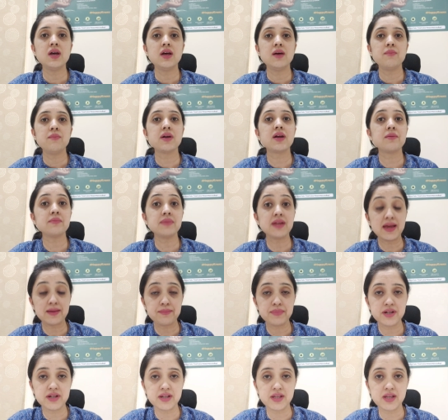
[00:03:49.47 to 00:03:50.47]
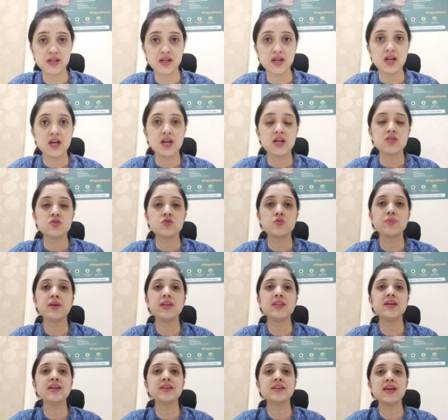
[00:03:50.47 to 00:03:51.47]
become diabetic. So
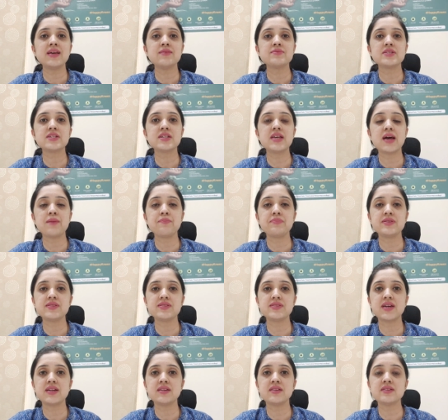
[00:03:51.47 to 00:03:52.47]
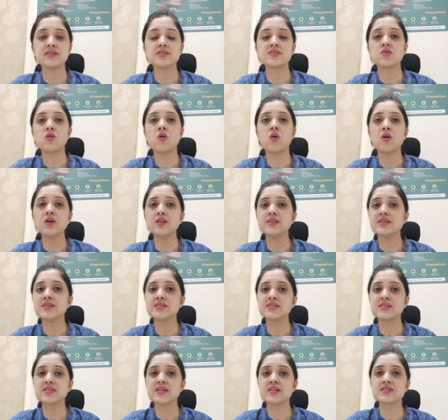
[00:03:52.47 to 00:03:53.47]
many a times it happens that all
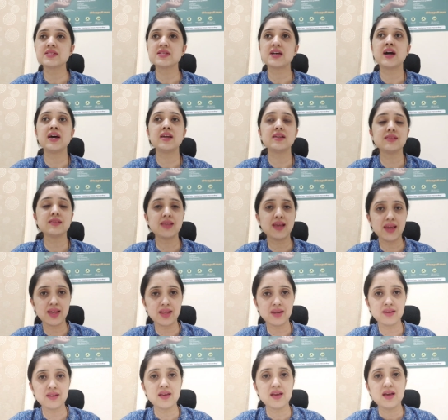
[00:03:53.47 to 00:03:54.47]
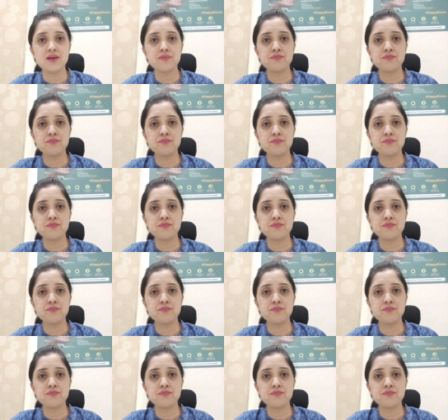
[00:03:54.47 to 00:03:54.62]
these things are there.